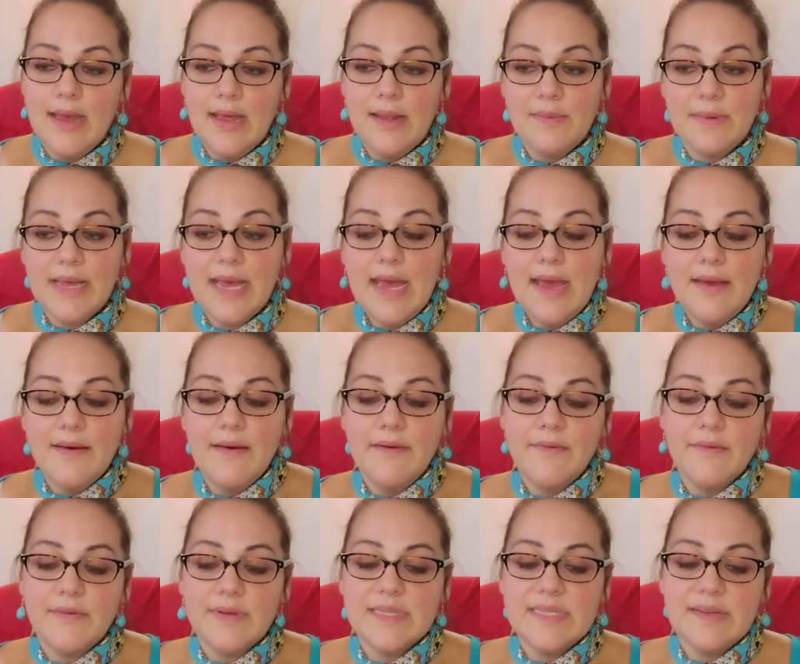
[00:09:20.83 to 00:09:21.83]
I'm like, hey, I
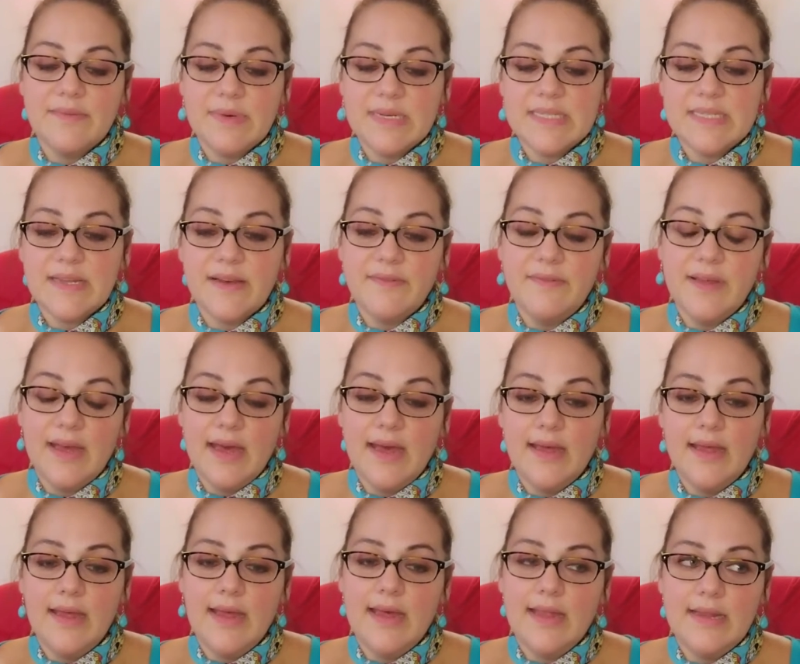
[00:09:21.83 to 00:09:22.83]
haven't received my stuff
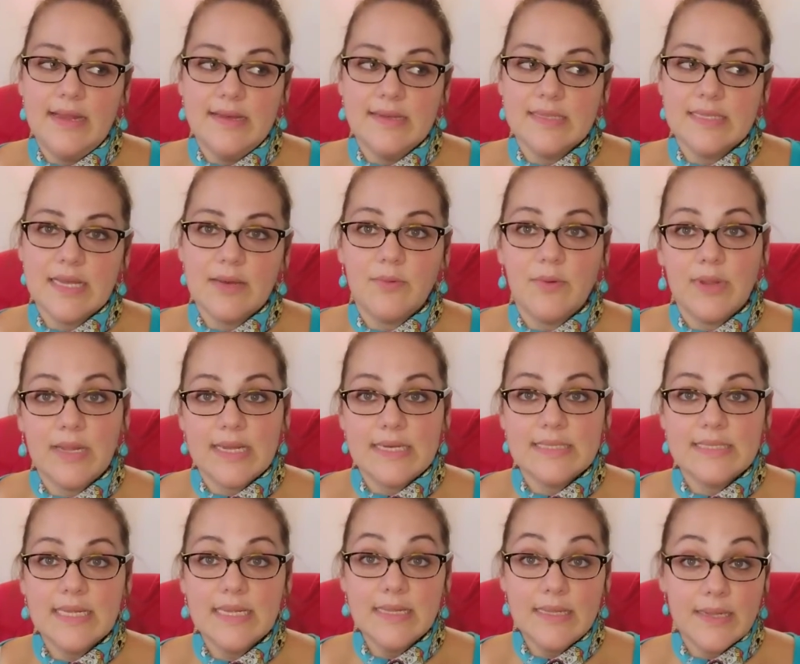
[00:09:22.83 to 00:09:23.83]
yet. And he's like, well, I
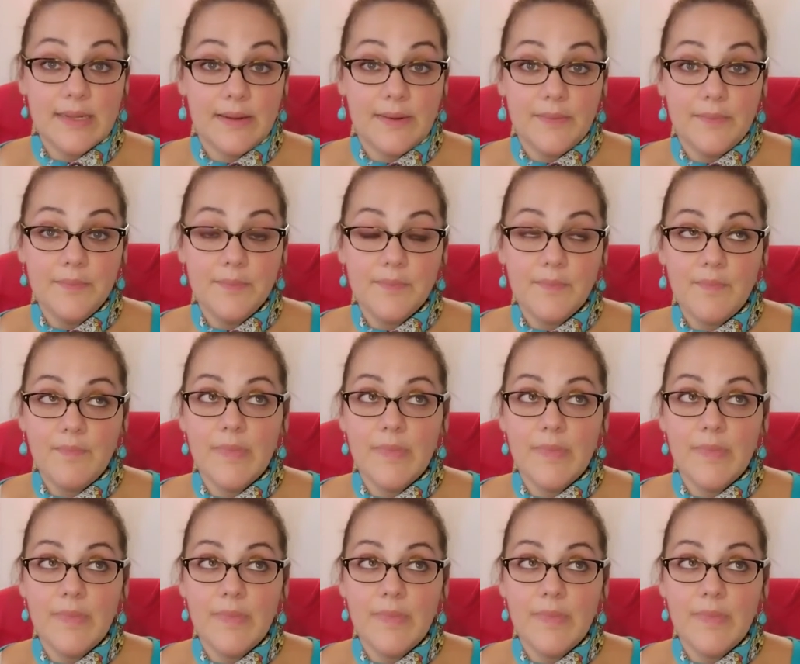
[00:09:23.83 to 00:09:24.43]
sent them.